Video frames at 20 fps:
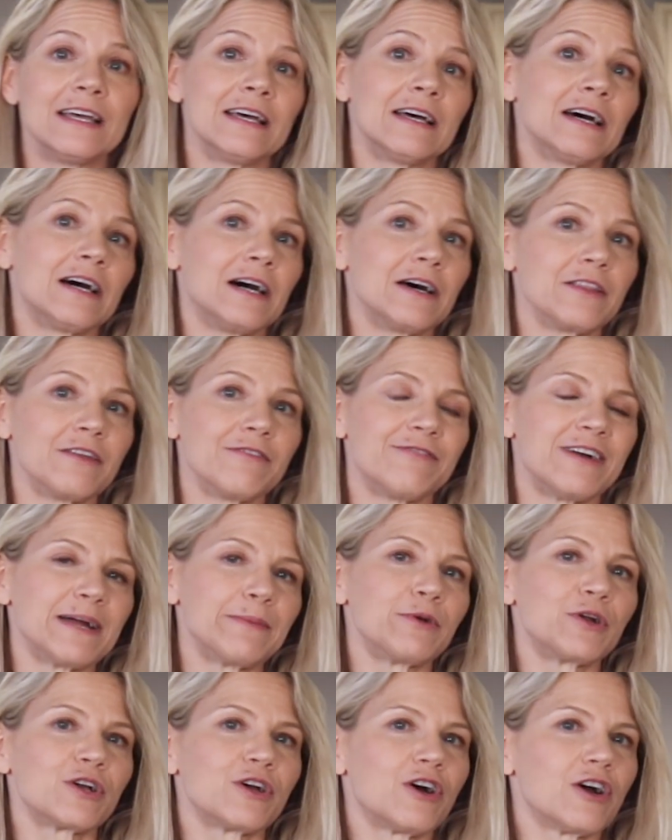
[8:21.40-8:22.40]
The
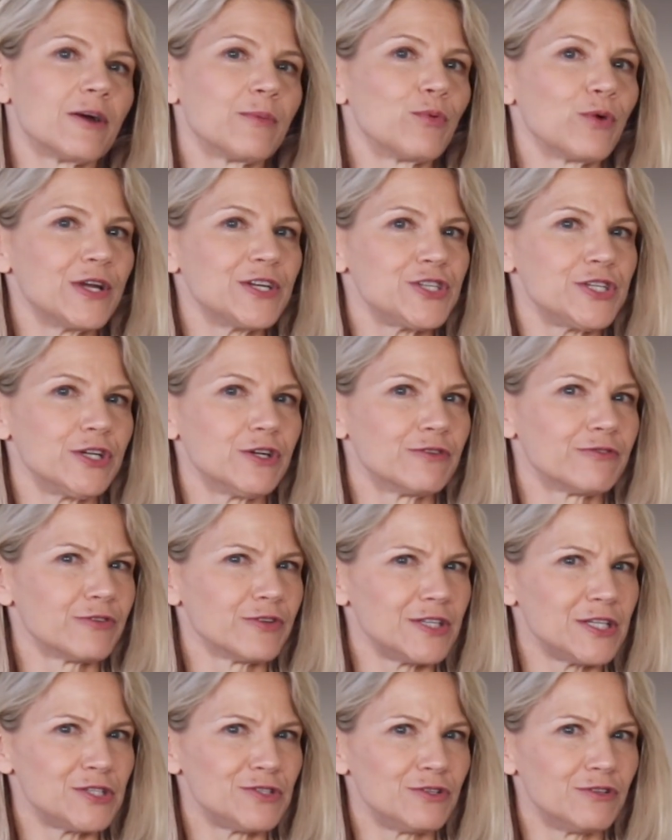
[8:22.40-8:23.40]
fiber to carb ratio for
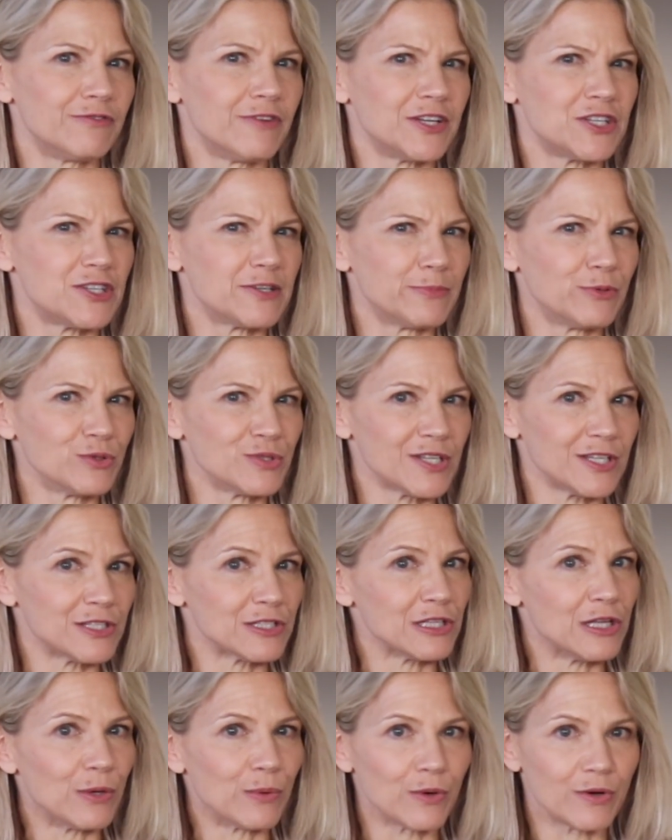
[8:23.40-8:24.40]
these two vegetables is
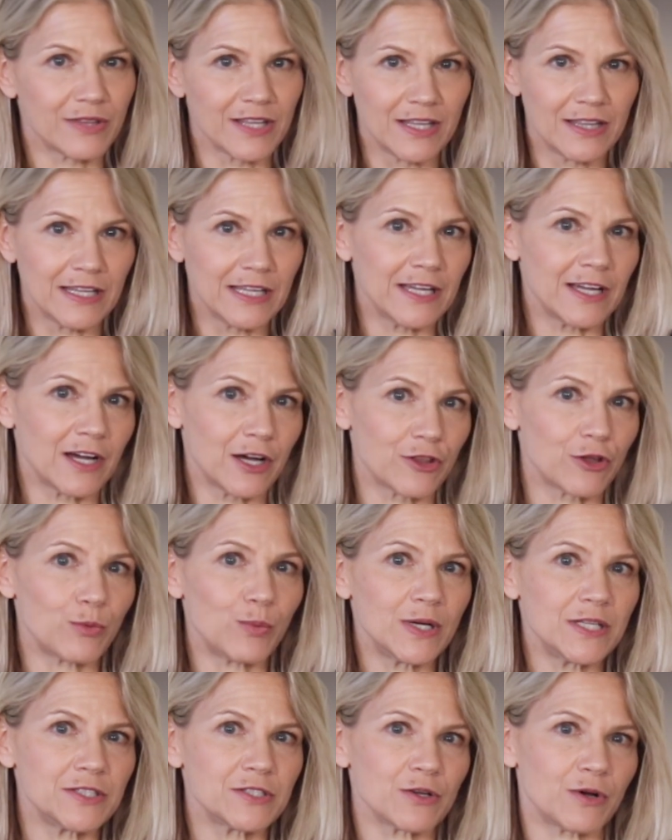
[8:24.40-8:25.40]
lower than the other
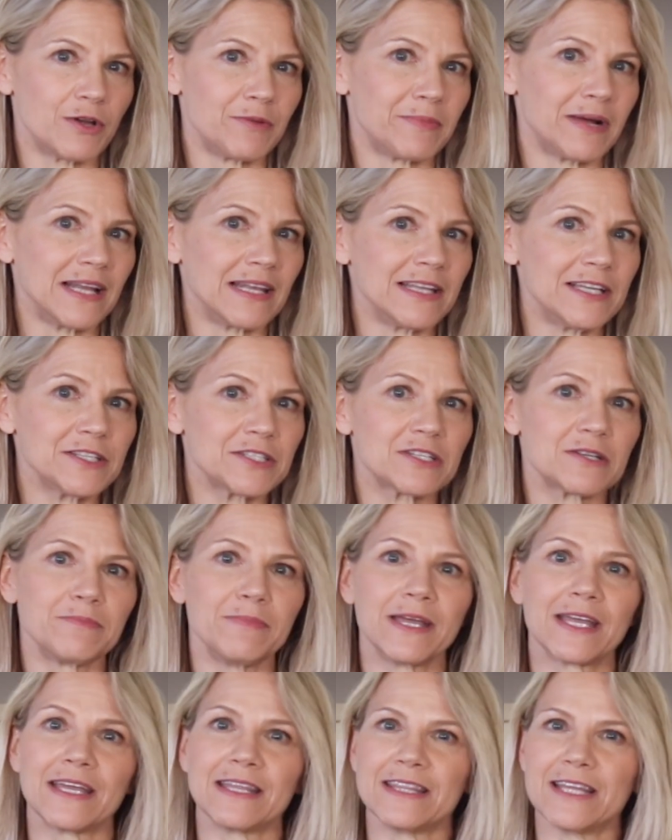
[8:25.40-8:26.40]
ones on my list,
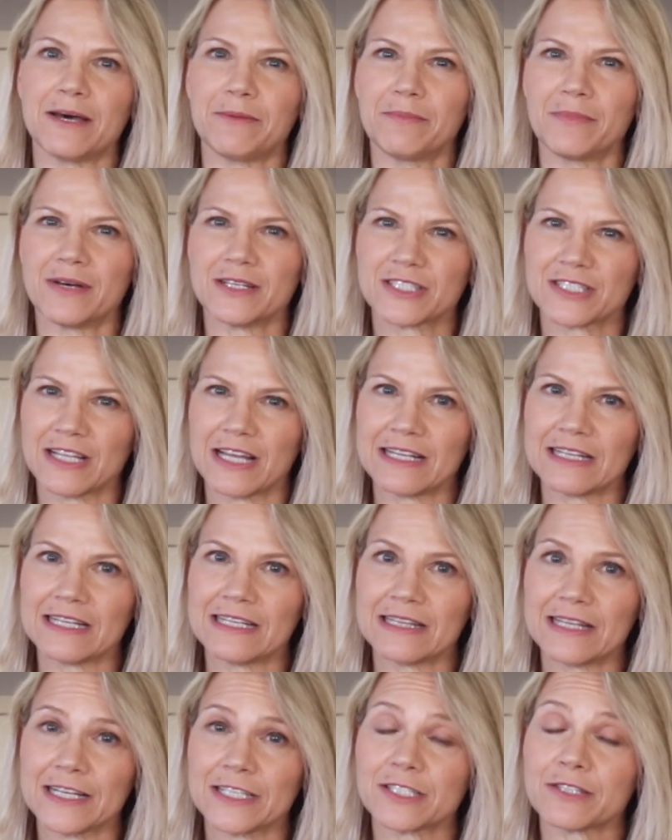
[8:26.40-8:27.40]
making them slightly
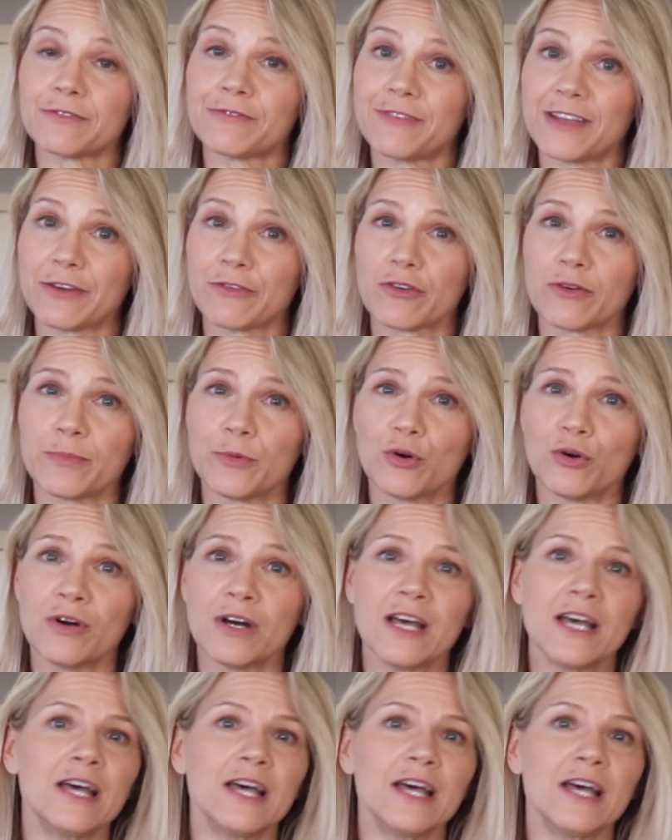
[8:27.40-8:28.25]
less favorable.